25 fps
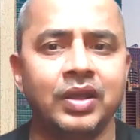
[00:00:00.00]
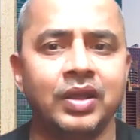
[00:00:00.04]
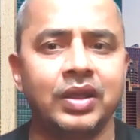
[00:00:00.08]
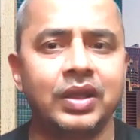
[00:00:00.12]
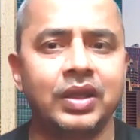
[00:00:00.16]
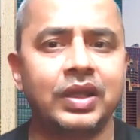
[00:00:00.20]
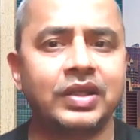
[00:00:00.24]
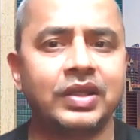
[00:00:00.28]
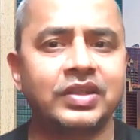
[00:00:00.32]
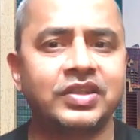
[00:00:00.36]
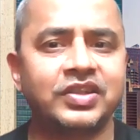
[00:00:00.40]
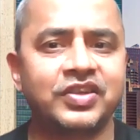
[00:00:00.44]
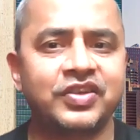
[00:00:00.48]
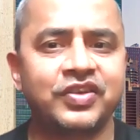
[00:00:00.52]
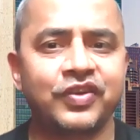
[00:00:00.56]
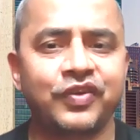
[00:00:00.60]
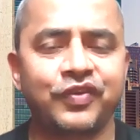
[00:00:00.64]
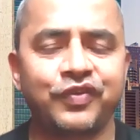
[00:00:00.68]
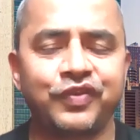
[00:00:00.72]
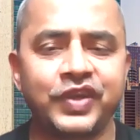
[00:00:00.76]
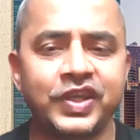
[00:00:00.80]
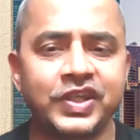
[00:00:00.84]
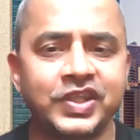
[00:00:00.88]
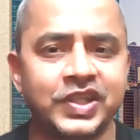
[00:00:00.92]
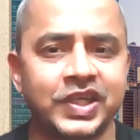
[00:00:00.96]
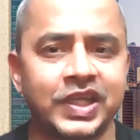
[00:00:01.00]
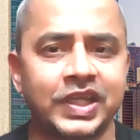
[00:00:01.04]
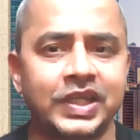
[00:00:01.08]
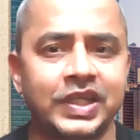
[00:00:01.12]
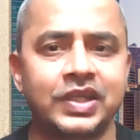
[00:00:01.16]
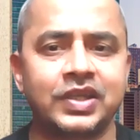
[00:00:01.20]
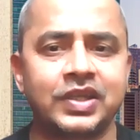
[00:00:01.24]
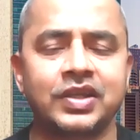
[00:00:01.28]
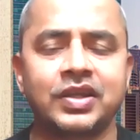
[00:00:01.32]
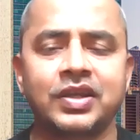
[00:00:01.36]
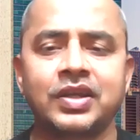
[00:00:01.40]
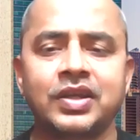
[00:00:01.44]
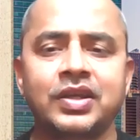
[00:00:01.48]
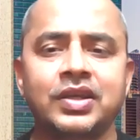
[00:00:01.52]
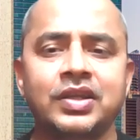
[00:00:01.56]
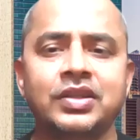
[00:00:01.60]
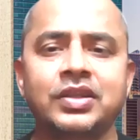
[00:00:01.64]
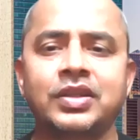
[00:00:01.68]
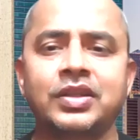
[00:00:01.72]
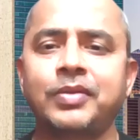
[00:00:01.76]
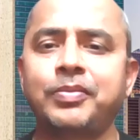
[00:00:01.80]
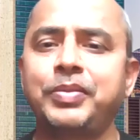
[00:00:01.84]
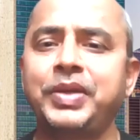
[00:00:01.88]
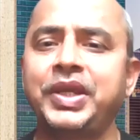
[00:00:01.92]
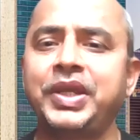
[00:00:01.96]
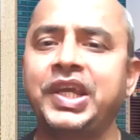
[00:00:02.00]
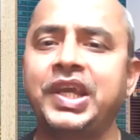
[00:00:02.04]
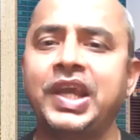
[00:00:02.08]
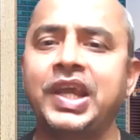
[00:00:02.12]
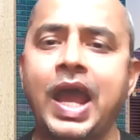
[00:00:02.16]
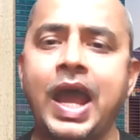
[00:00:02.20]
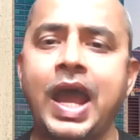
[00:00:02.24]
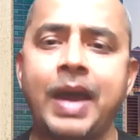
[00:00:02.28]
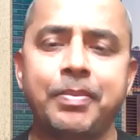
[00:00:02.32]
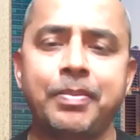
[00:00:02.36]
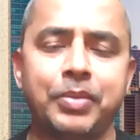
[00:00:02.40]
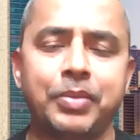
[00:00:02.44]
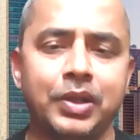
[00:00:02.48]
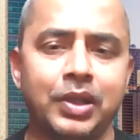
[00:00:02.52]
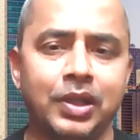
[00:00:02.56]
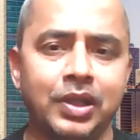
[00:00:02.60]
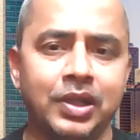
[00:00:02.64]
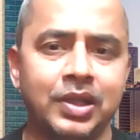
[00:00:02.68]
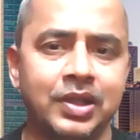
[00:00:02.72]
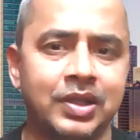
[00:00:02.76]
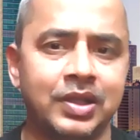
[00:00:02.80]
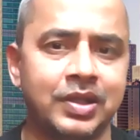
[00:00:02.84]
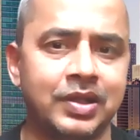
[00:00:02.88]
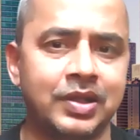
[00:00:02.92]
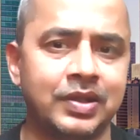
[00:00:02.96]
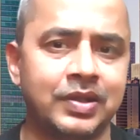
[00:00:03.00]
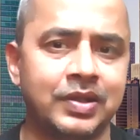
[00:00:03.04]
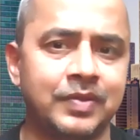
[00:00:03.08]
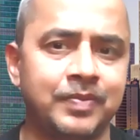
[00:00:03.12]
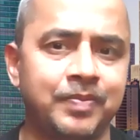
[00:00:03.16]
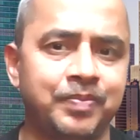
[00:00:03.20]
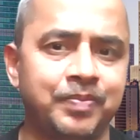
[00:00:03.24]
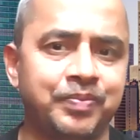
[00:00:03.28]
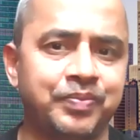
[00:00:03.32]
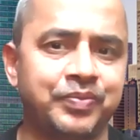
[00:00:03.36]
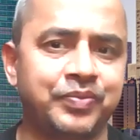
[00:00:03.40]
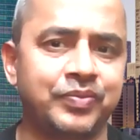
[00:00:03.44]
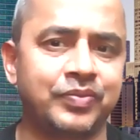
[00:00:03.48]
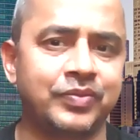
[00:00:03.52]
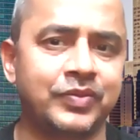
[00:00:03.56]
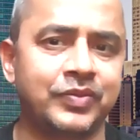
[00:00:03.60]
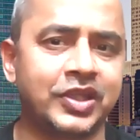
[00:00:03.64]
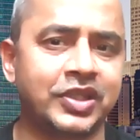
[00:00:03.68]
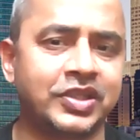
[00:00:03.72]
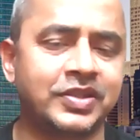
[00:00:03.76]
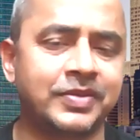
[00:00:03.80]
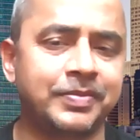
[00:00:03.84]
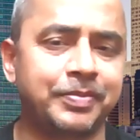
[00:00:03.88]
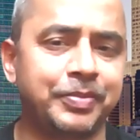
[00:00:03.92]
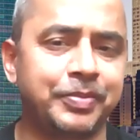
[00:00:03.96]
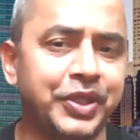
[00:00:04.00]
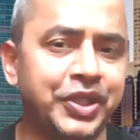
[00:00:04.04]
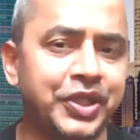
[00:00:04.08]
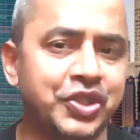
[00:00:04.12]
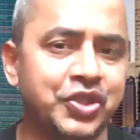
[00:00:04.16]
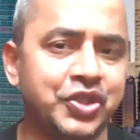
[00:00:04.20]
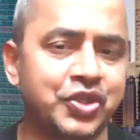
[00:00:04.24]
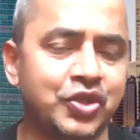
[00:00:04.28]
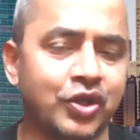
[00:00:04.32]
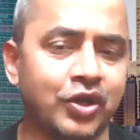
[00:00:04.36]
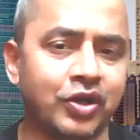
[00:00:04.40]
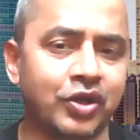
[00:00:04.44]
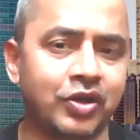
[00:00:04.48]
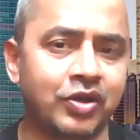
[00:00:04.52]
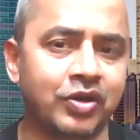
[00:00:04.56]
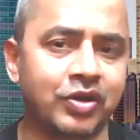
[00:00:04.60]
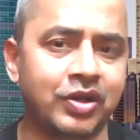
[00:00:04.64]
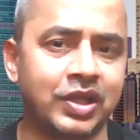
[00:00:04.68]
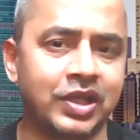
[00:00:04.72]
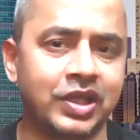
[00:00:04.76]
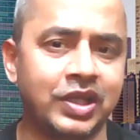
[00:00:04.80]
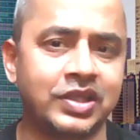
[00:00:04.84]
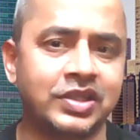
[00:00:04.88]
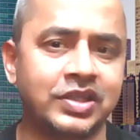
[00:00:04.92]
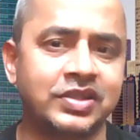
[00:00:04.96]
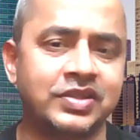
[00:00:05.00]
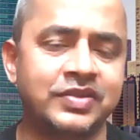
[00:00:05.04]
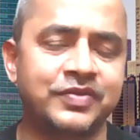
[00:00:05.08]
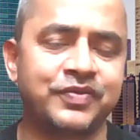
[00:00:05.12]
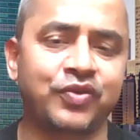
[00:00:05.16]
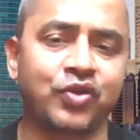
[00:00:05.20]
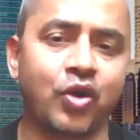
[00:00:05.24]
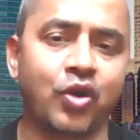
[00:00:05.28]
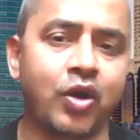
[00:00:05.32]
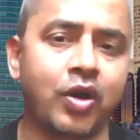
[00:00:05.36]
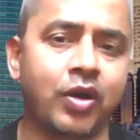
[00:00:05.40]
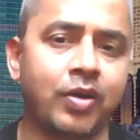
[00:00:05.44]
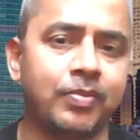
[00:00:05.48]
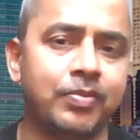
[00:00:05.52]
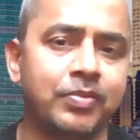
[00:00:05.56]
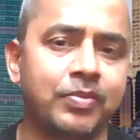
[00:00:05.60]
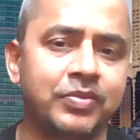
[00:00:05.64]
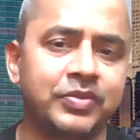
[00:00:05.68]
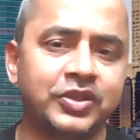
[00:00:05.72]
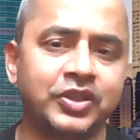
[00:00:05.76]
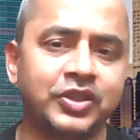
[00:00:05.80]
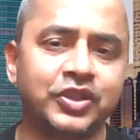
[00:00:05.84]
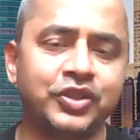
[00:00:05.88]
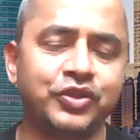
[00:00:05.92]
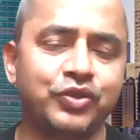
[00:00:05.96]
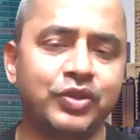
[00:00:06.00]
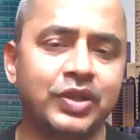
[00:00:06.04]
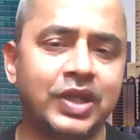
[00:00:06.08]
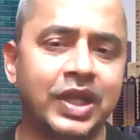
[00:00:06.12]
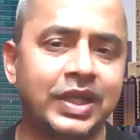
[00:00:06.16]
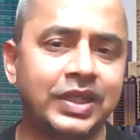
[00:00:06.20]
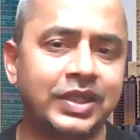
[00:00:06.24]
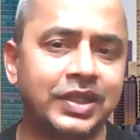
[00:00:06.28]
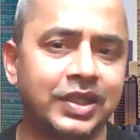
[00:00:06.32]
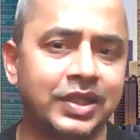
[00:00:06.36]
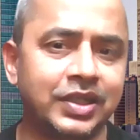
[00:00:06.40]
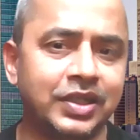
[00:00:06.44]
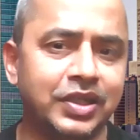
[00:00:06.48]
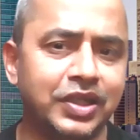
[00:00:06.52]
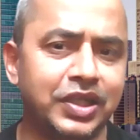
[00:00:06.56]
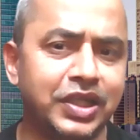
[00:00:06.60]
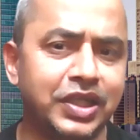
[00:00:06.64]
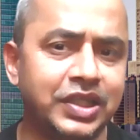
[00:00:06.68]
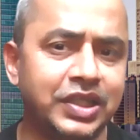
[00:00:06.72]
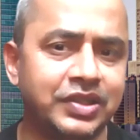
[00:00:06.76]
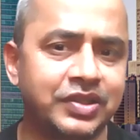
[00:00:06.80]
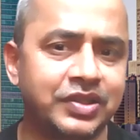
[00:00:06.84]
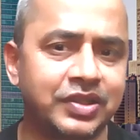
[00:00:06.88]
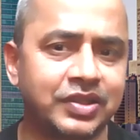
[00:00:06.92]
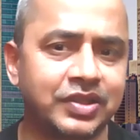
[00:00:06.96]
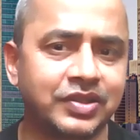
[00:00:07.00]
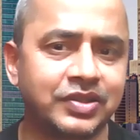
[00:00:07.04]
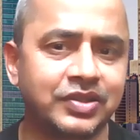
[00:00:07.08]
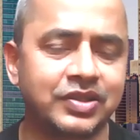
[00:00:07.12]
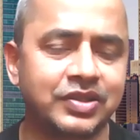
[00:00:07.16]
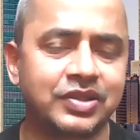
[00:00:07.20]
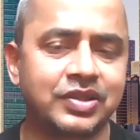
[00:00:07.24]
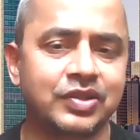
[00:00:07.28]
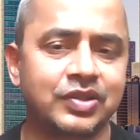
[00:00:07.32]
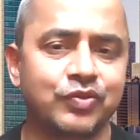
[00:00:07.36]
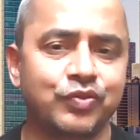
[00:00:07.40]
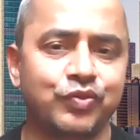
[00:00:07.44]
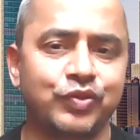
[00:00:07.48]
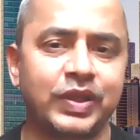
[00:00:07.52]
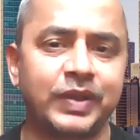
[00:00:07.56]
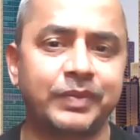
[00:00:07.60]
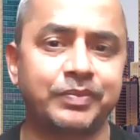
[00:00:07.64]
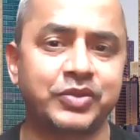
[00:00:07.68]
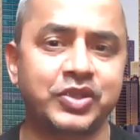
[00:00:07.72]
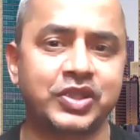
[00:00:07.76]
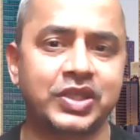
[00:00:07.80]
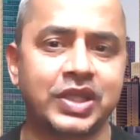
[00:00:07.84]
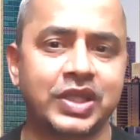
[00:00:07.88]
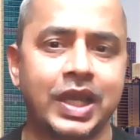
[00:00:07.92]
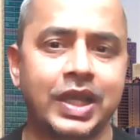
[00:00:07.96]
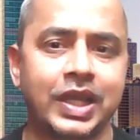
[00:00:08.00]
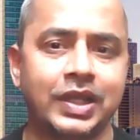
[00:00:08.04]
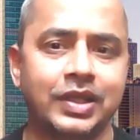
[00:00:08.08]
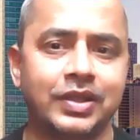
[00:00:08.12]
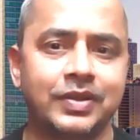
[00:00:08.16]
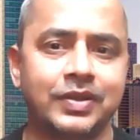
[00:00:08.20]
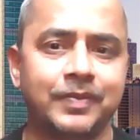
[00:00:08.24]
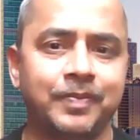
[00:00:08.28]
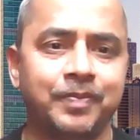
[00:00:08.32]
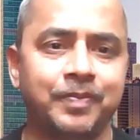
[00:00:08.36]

Let's visit the Big Apple. This picture is from the United Nations website.